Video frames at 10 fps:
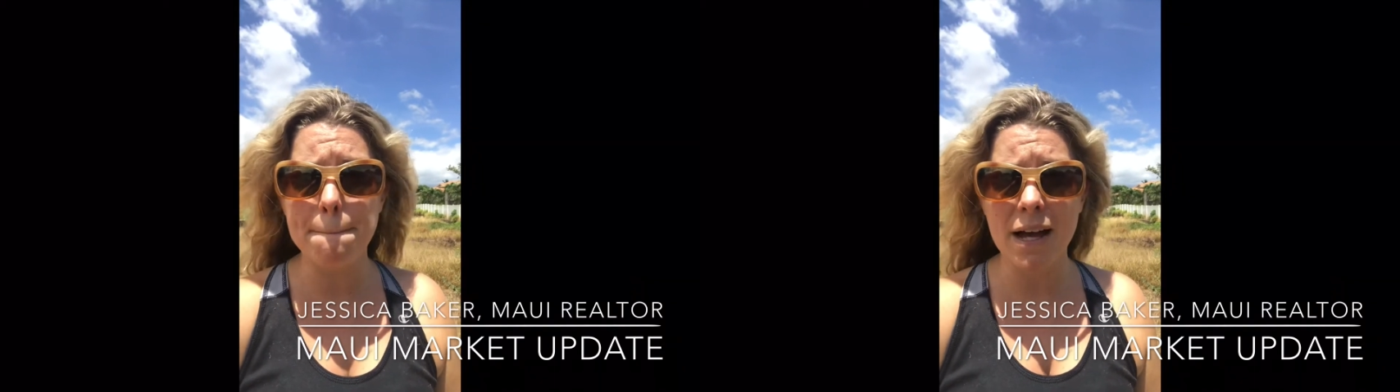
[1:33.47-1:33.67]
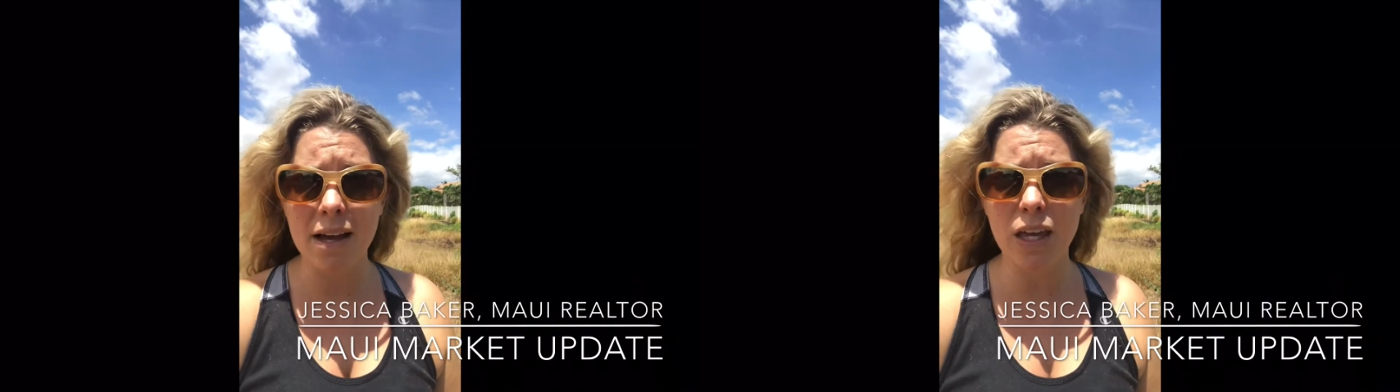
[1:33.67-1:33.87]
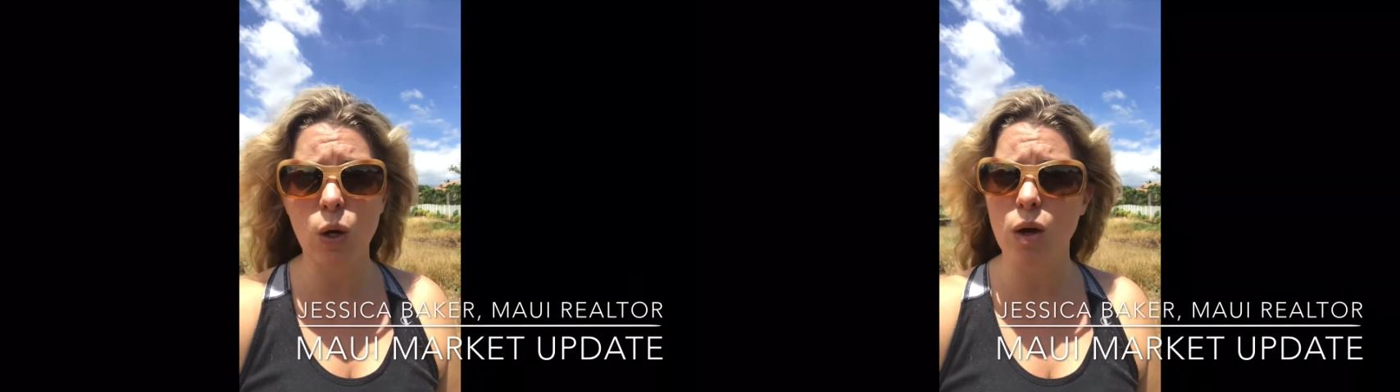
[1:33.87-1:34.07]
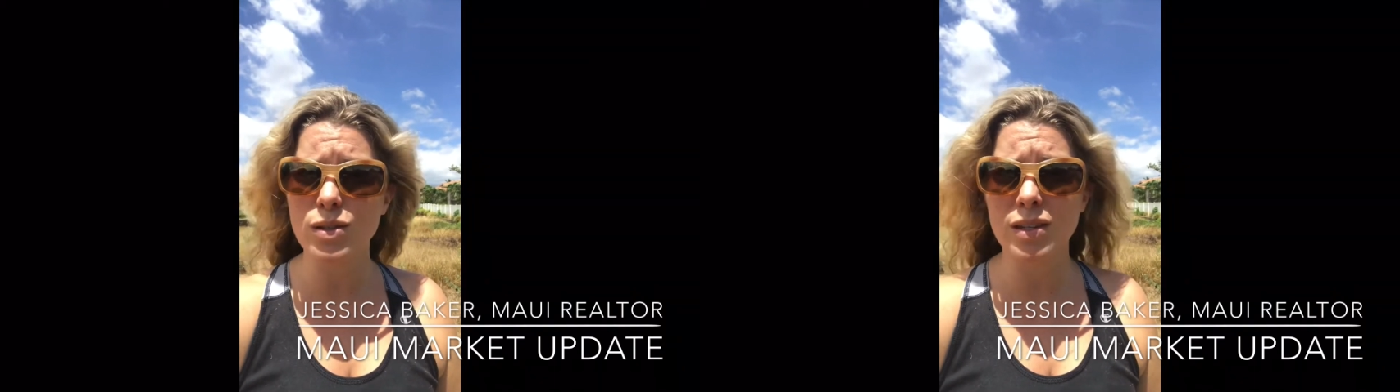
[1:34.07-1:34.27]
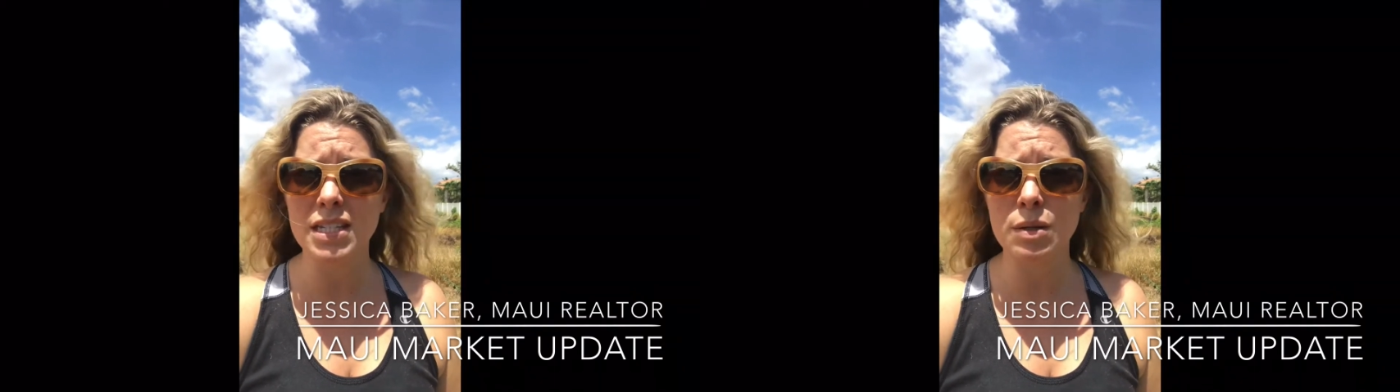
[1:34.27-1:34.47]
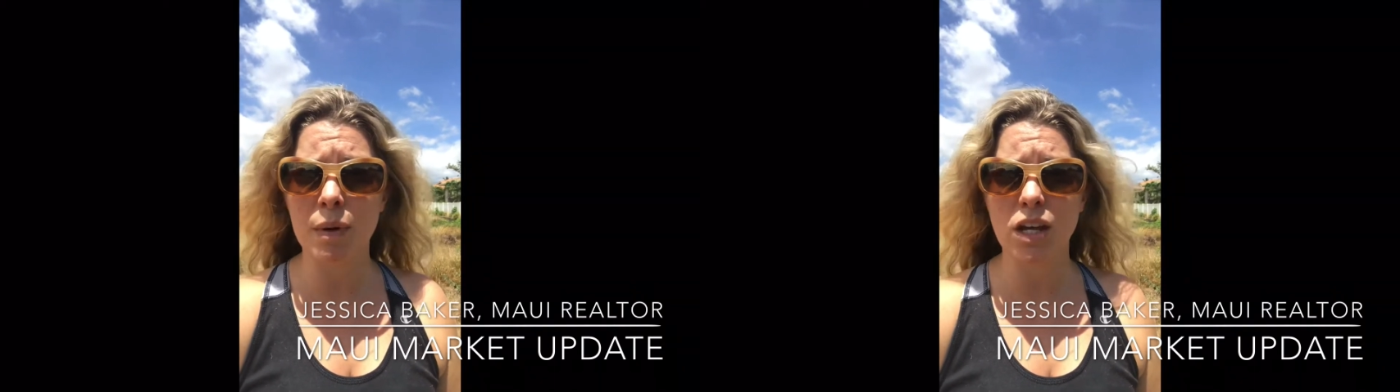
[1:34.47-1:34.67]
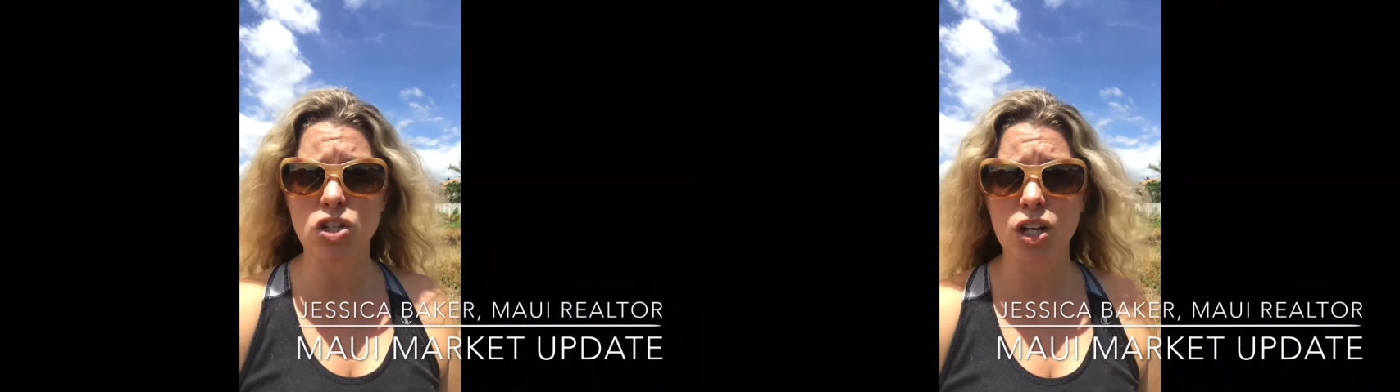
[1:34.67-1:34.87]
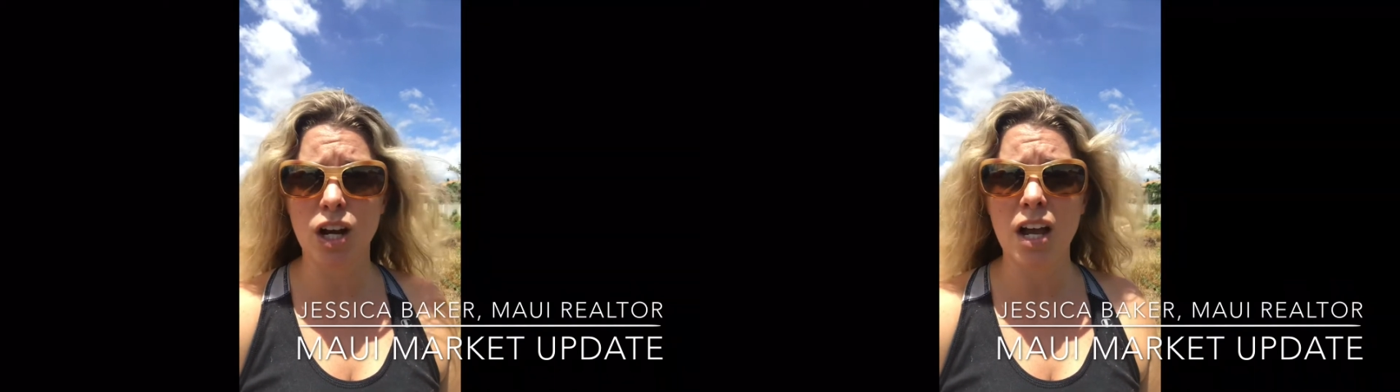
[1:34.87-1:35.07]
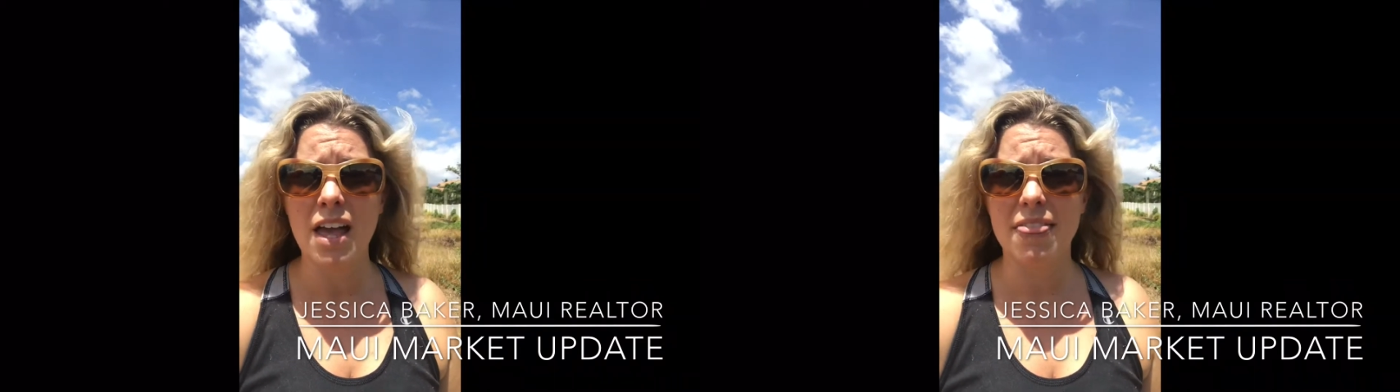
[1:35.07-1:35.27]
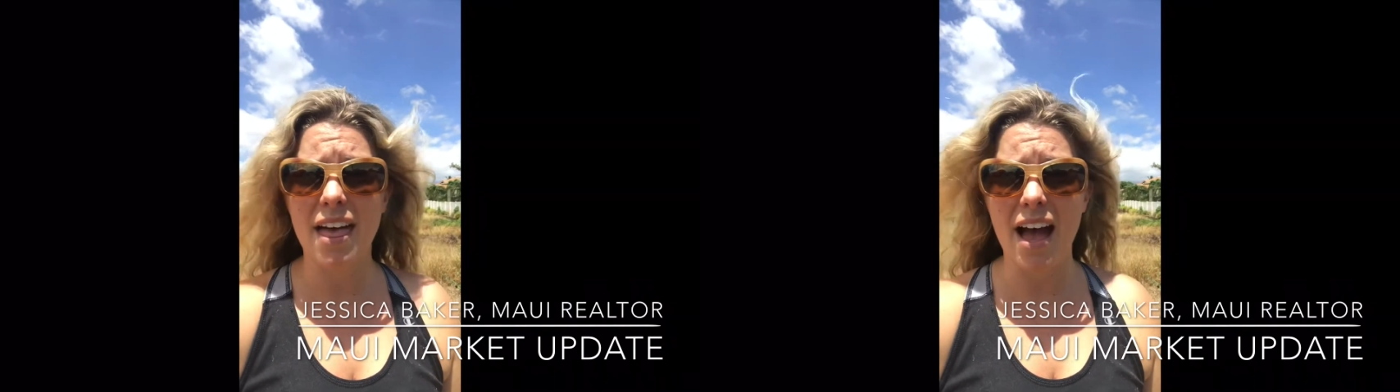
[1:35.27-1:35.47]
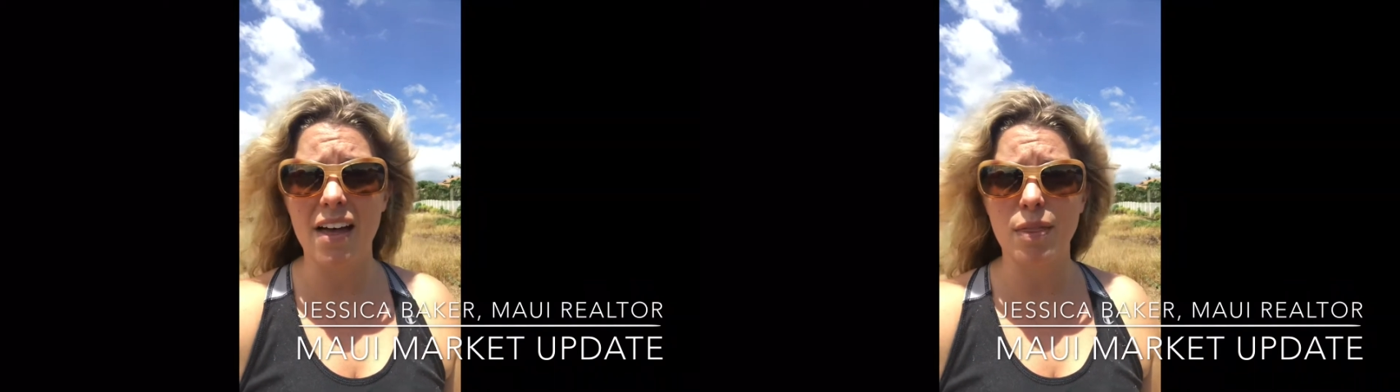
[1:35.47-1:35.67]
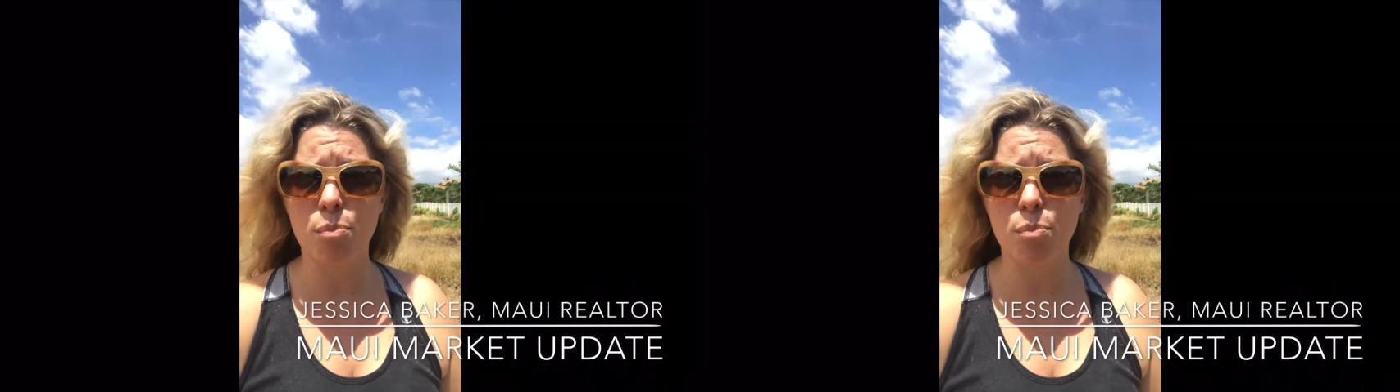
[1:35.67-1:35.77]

But you also need to make sure that